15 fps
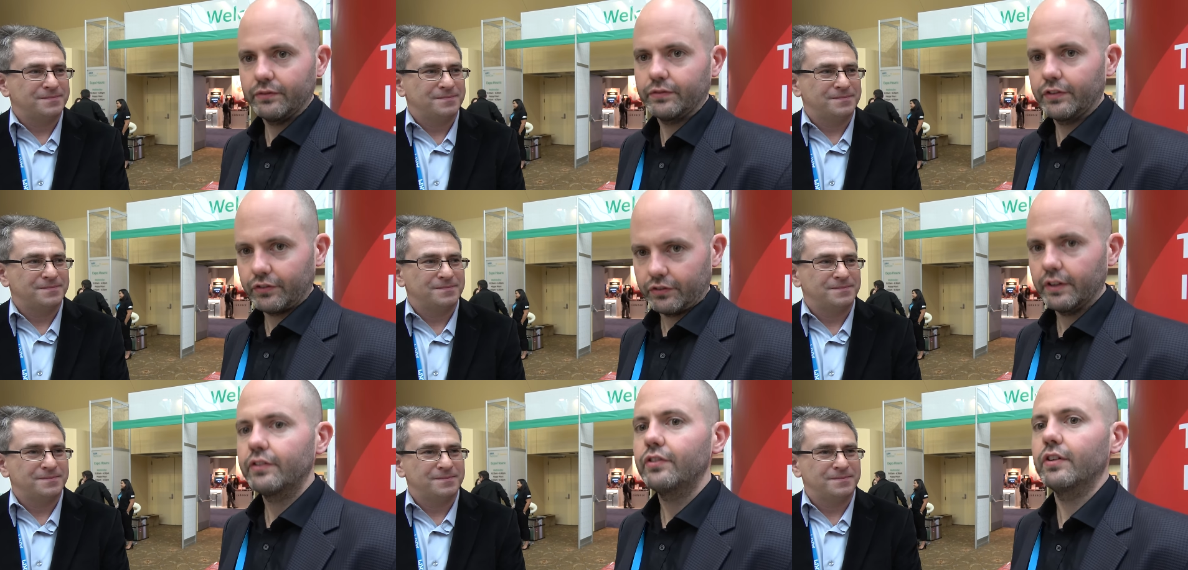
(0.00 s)

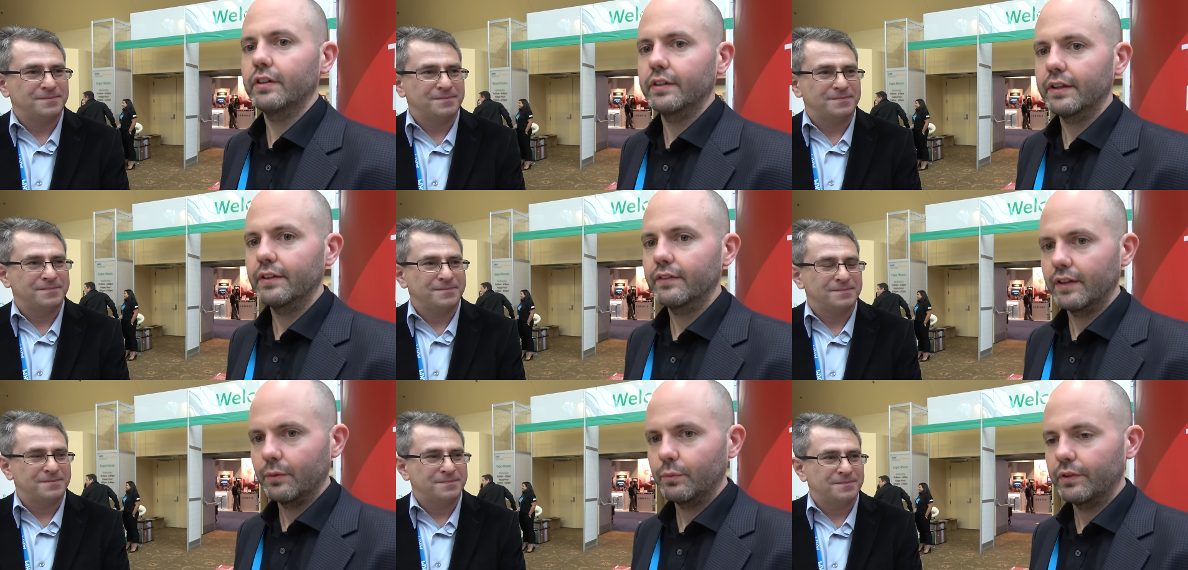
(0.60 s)
Speaker 1: infrastructure
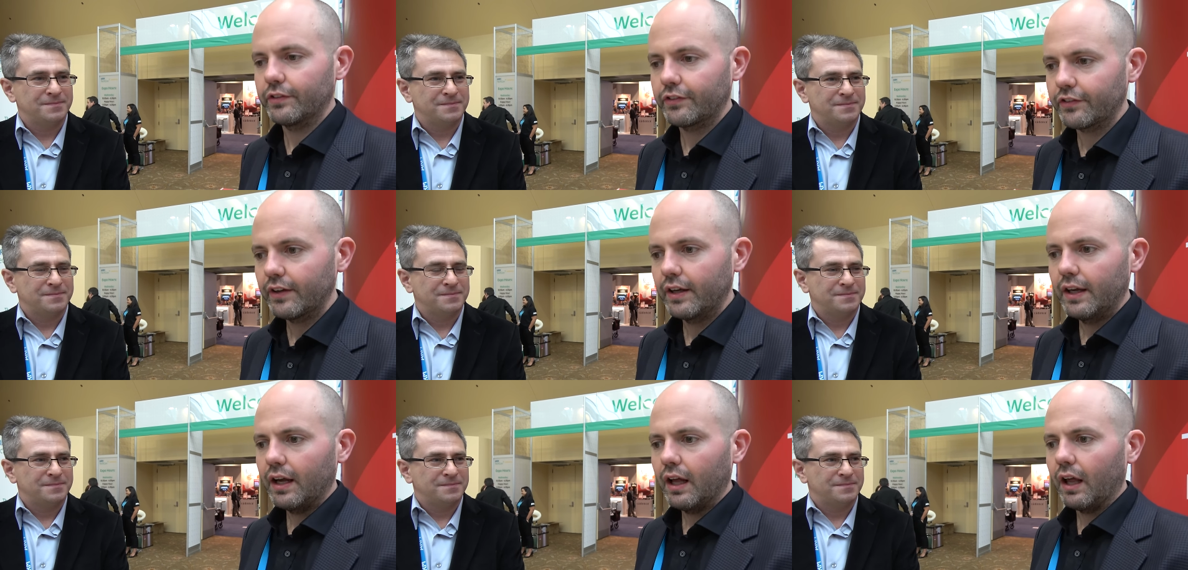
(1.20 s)
that, that was
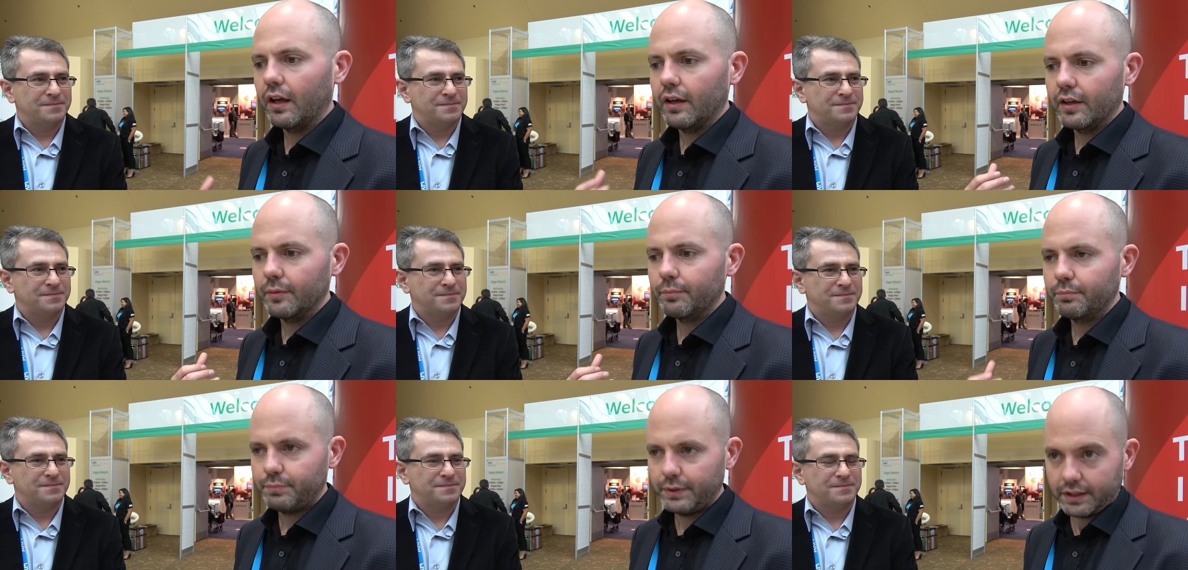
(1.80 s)
uh,
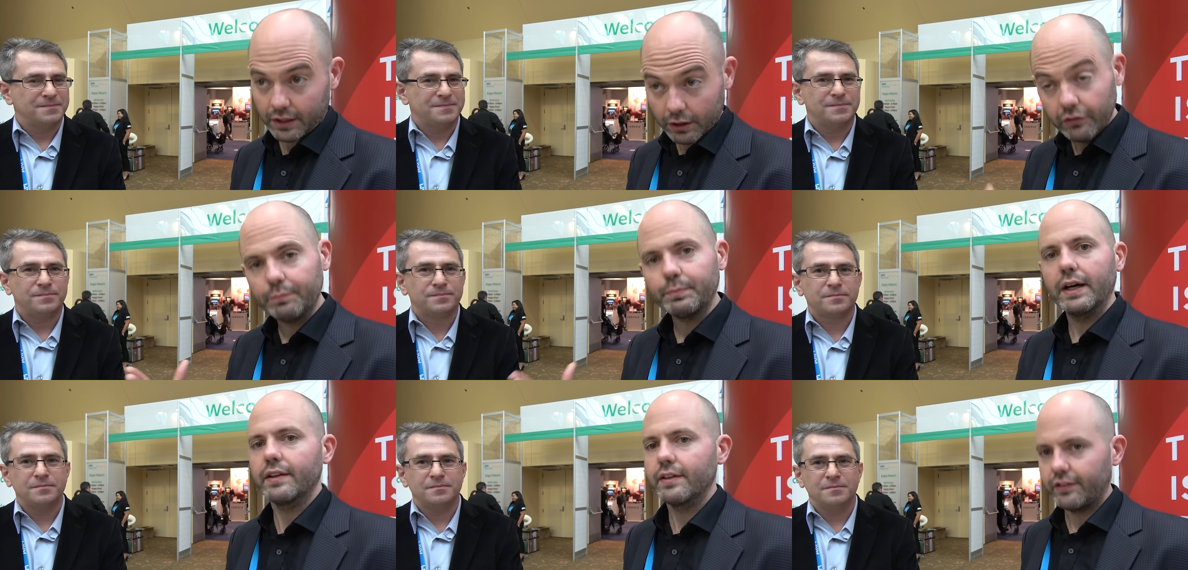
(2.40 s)
being used
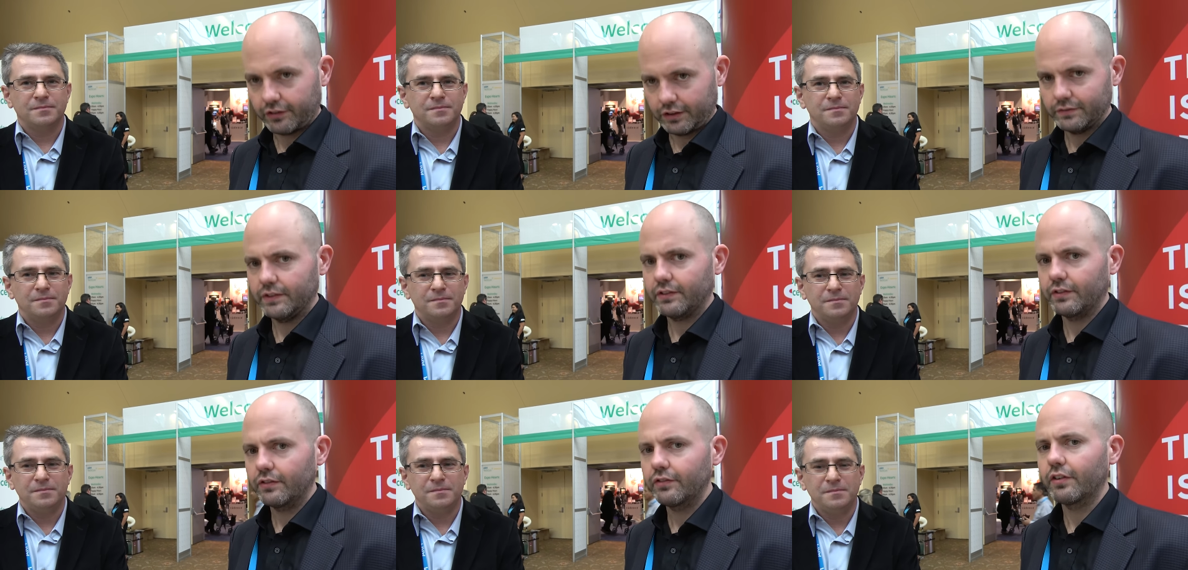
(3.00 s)
by these
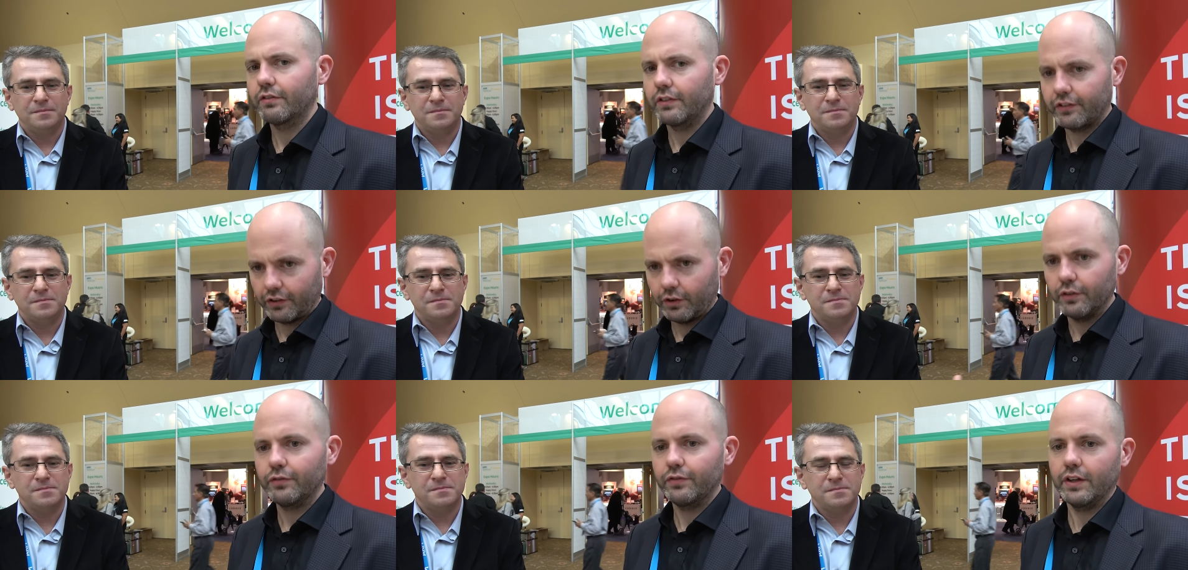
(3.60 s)
services to
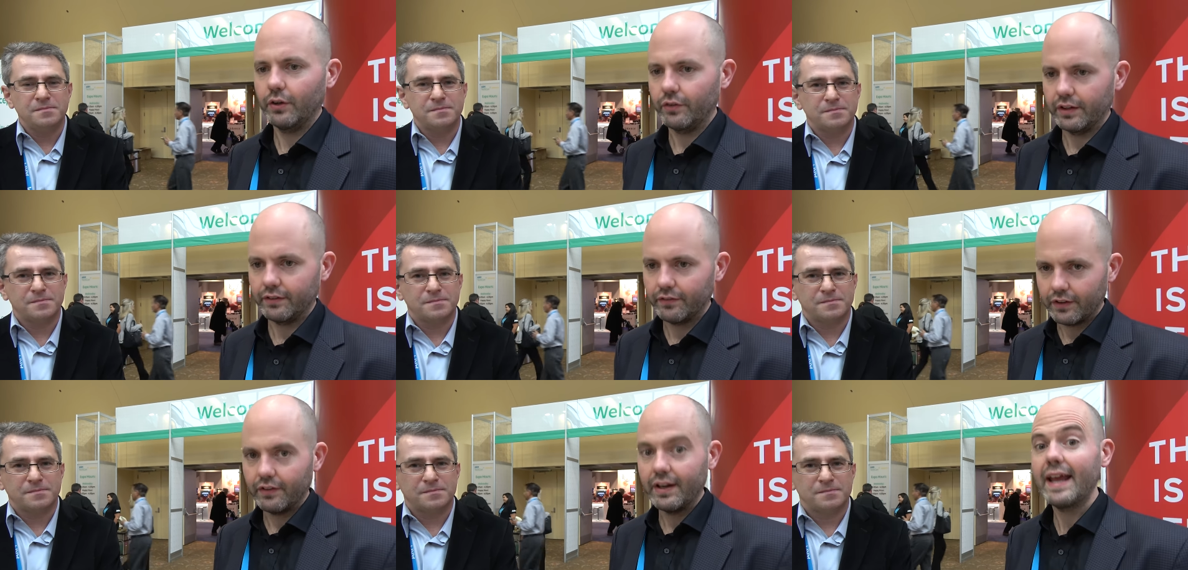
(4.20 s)
resolve you know, their,
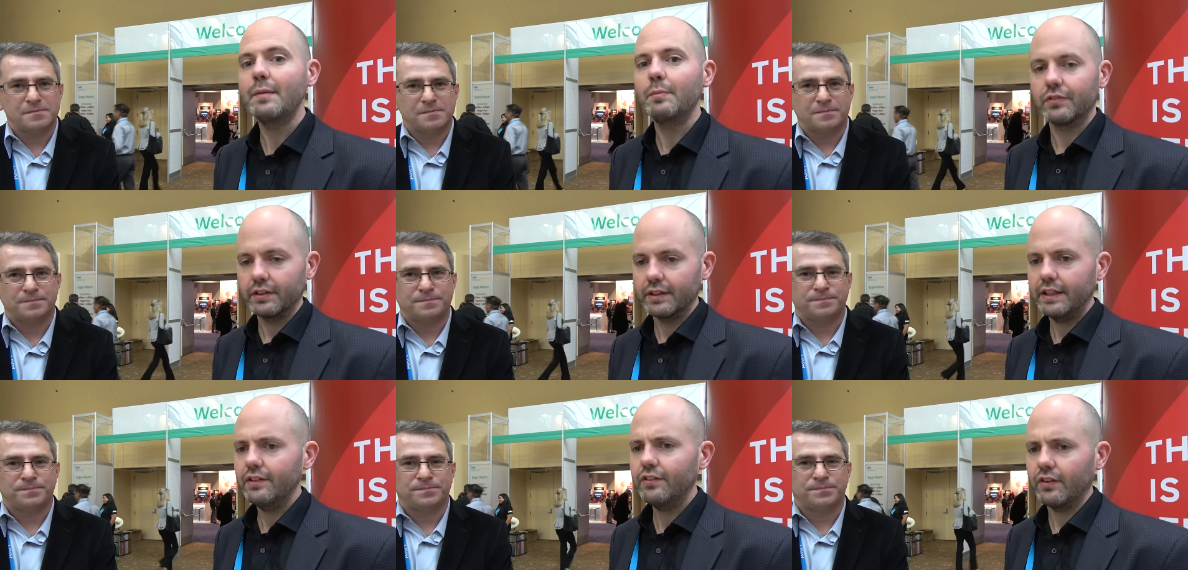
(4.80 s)
their names on
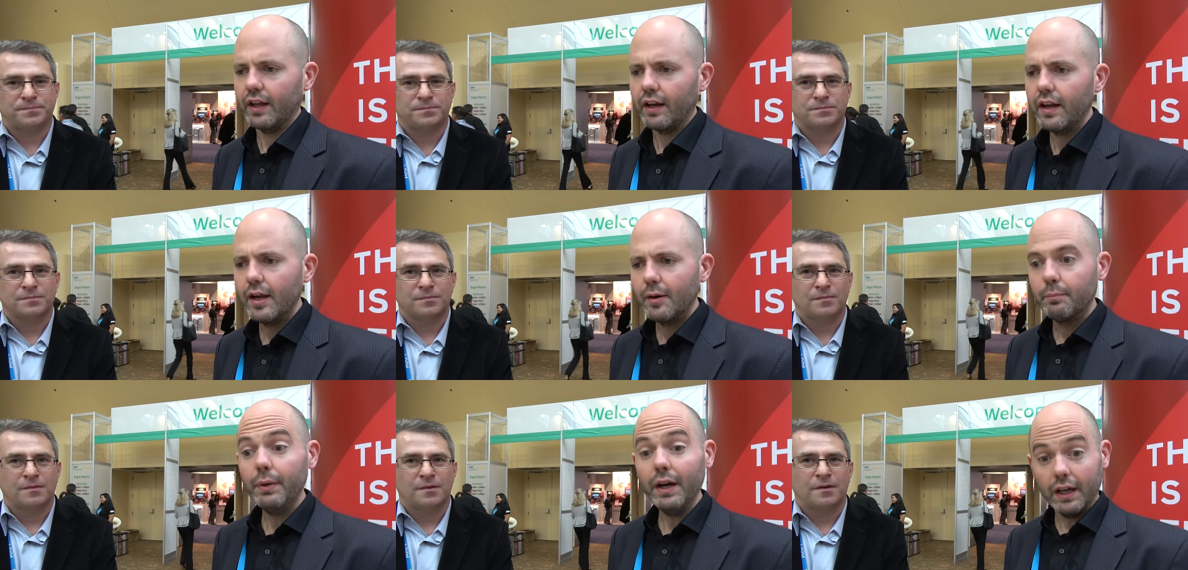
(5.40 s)
the internet.
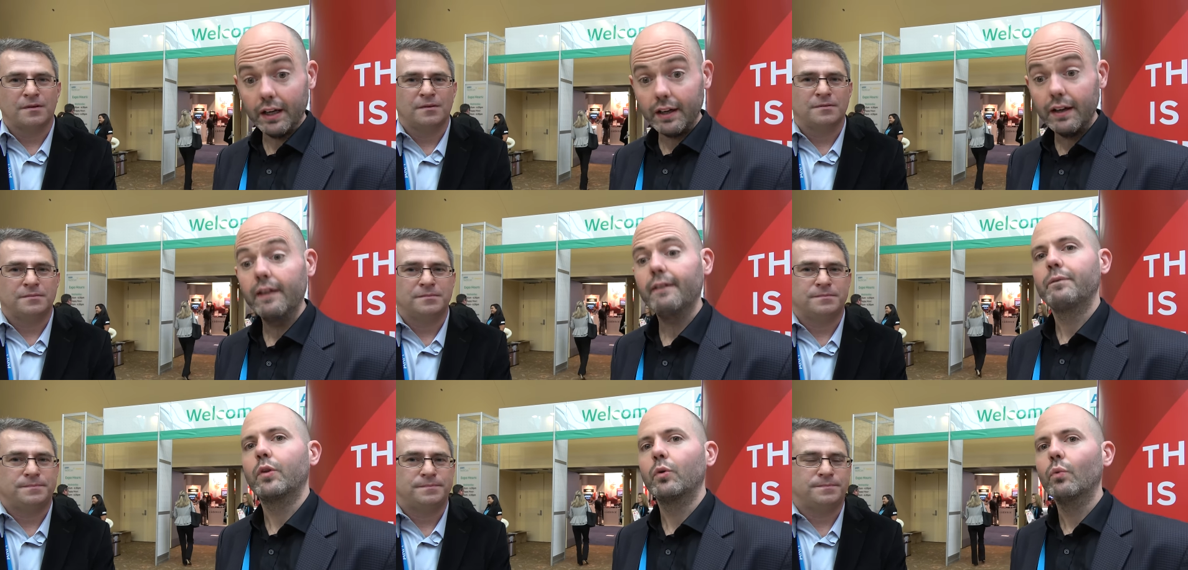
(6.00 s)
But
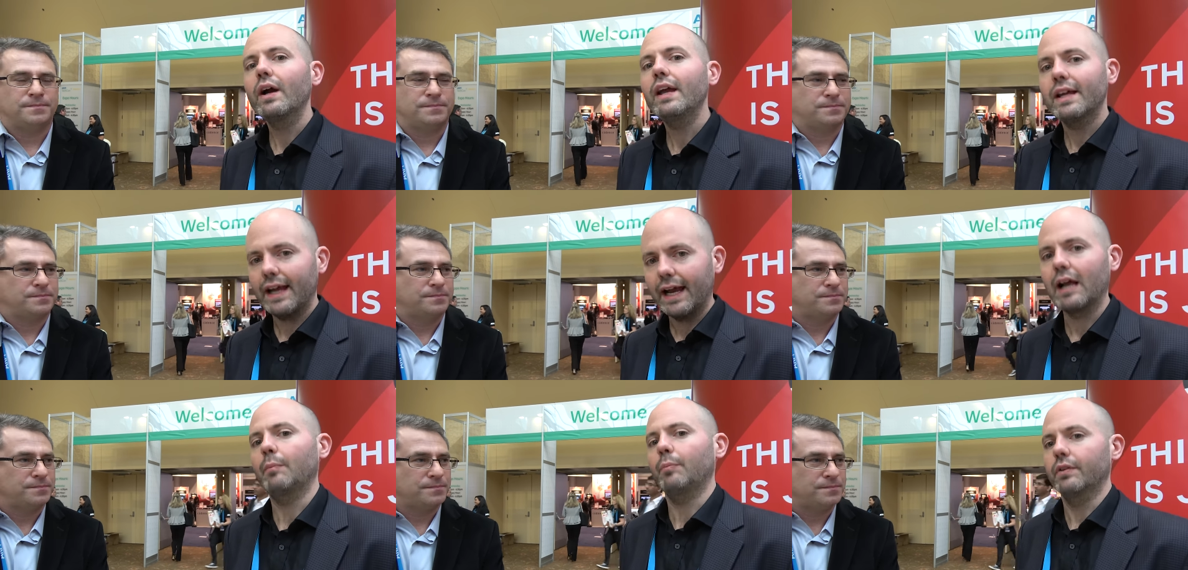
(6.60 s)
the way it
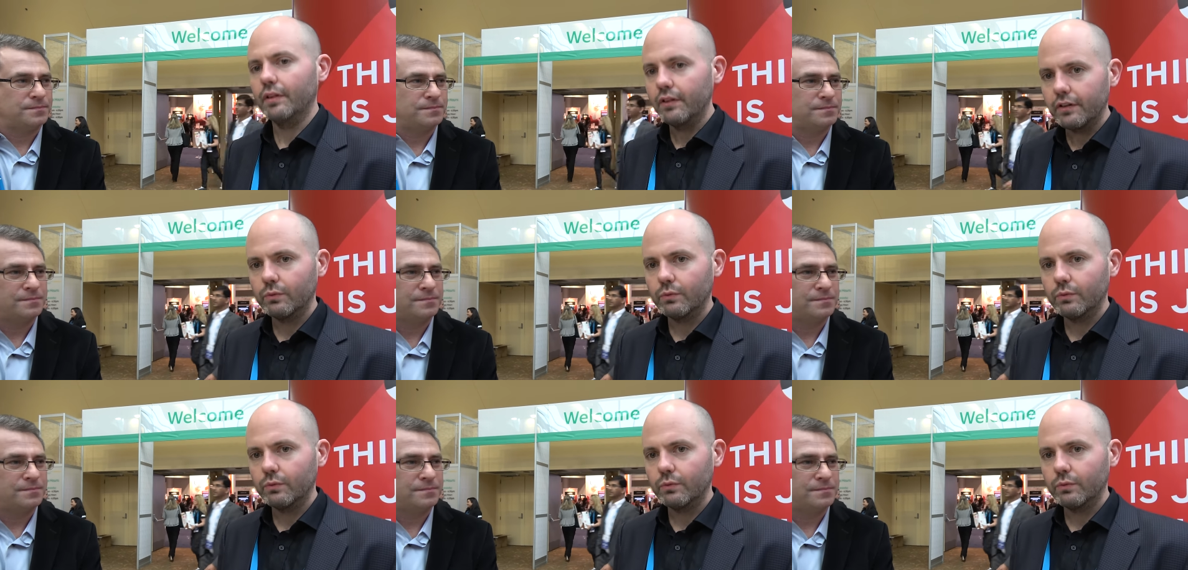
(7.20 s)
happened